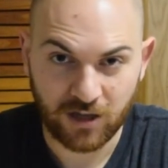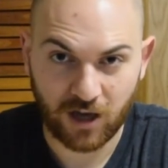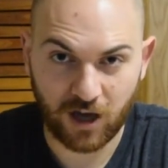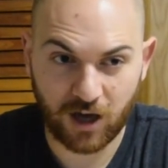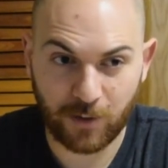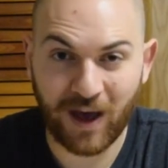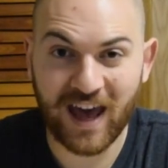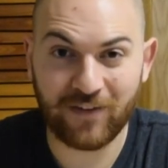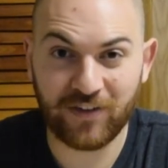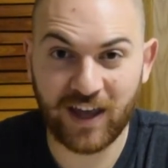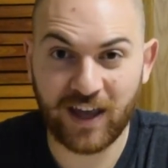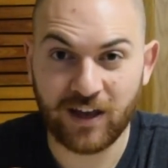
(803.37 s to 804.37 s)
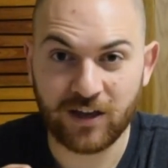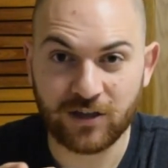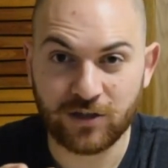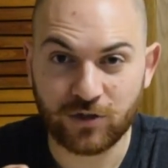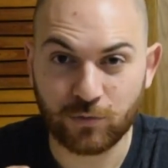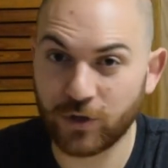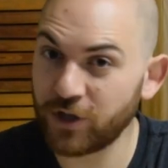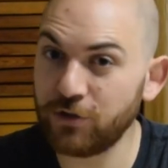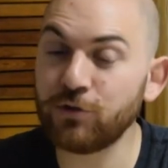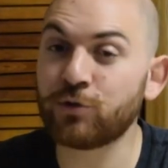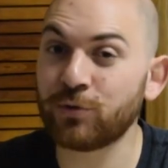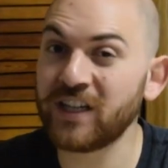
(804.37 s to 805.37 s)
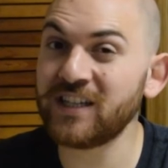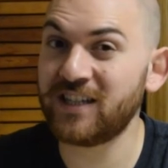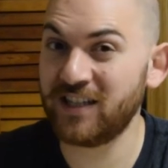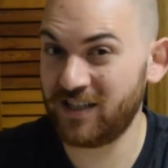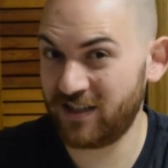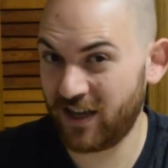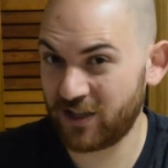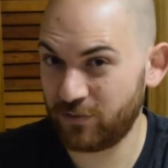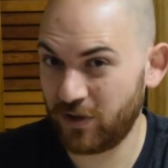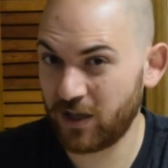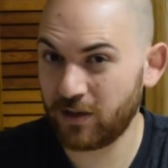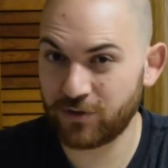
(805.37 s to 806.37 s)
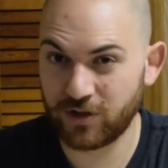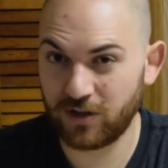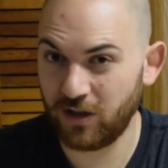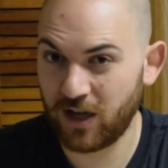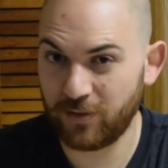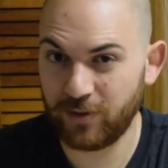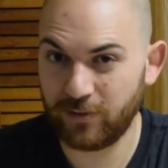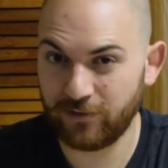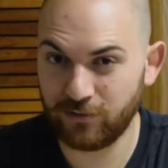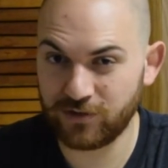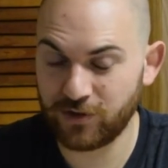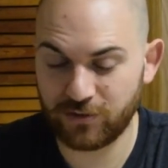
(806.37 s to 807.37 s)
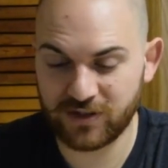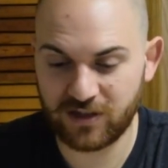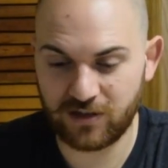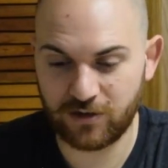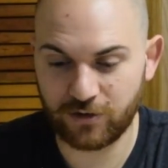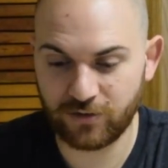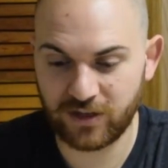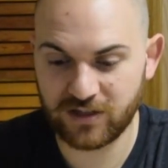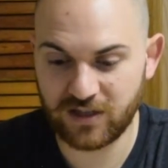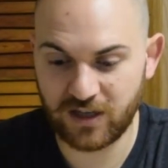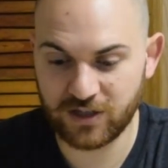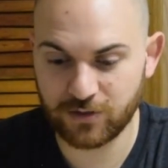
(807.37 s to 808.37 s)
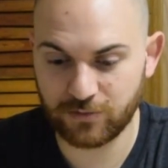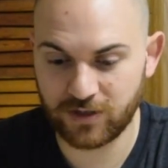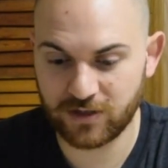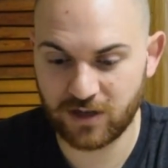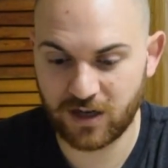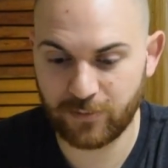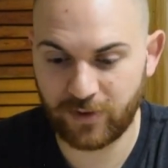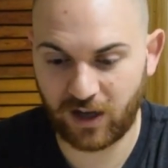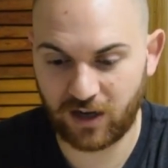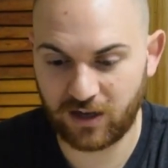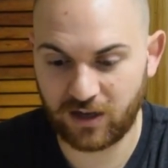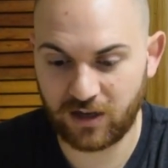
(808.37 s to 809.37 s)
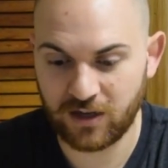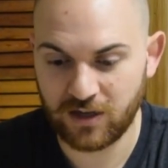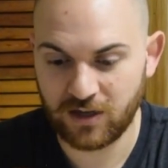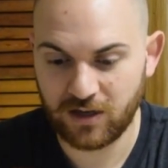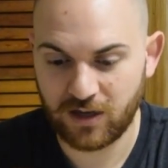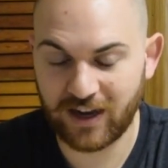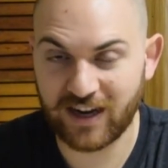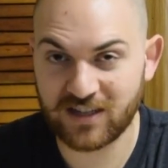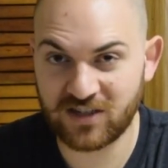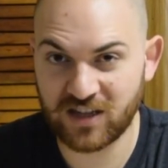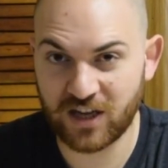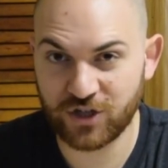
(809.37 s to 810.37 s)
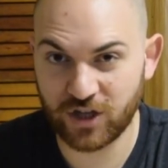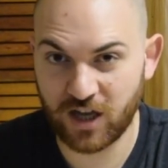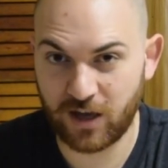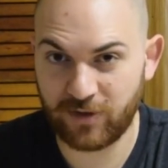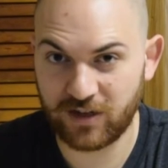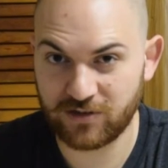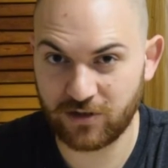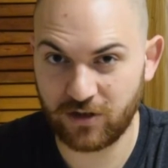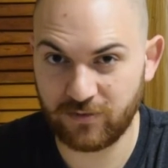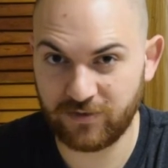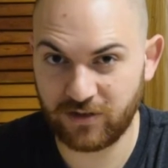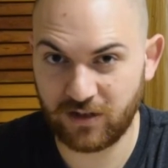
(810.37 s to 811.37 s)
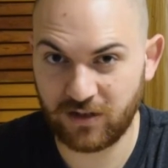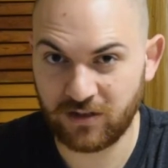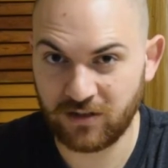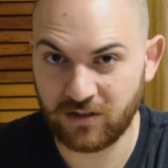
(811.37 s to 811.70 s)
We're going to do green teas next week. I'm sure a lot of people, everyone's always into the green tea, so we're going to talk about, I got a sencha coming, so hopefully,